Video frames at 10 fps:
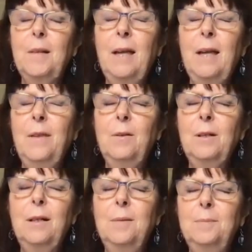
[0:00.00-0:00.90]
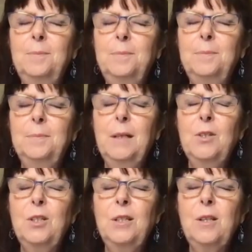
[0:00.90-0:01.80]
and they'll come.
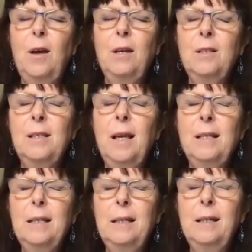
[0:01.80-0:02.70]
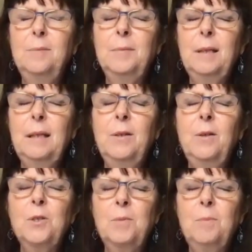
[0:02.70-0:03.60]
She said um, in
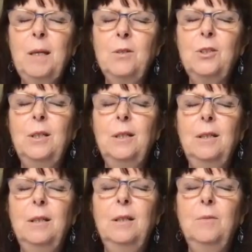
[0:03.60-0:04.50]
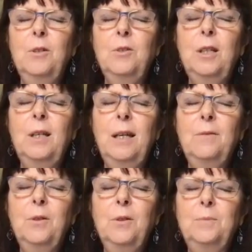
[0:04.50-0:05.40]
her speech, when she
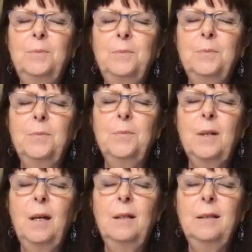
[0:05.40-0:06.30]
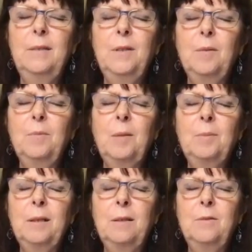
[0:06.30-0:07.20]
gave her uh, leaving
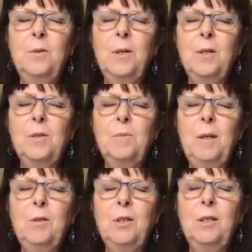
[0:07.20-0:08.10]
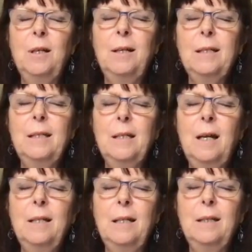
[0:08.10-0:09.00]
public duty speech in
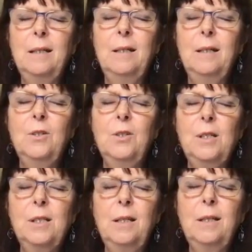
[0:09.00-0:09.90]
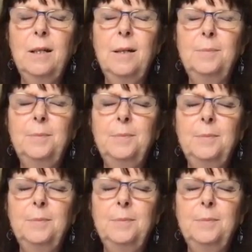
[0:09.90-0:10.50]
1990, she said, um,